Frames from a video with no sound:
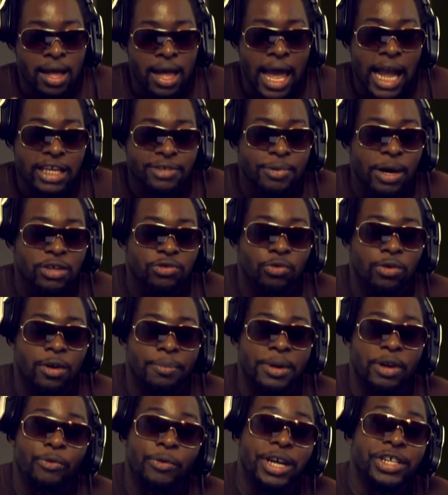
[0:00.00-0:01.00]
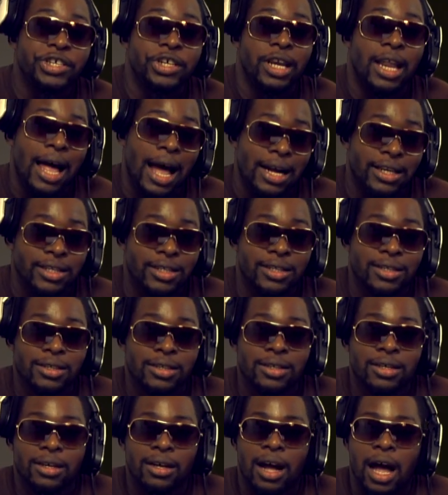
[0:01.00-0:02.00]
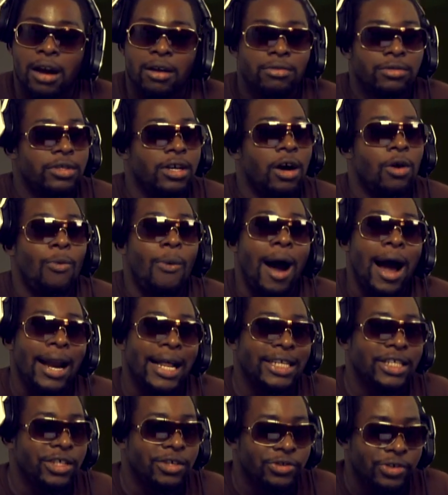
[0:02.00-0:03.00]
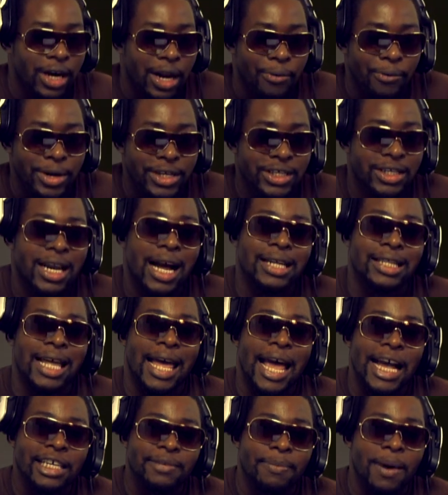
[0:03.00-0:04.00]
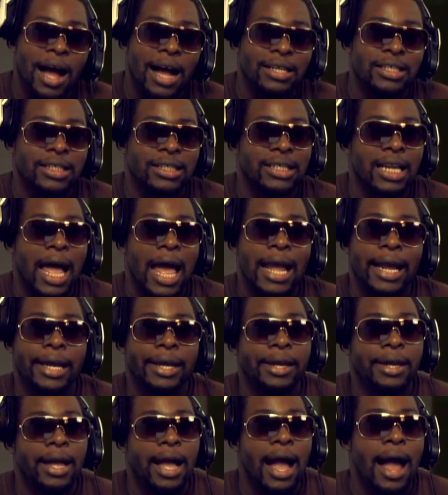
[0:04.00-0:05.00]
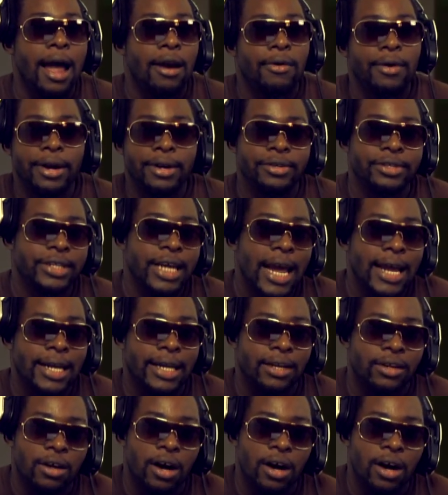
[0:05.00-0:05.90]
Xbox will be region locked. I don't know why they're still trying to region lock the Xbox. It's like, I don't understand it.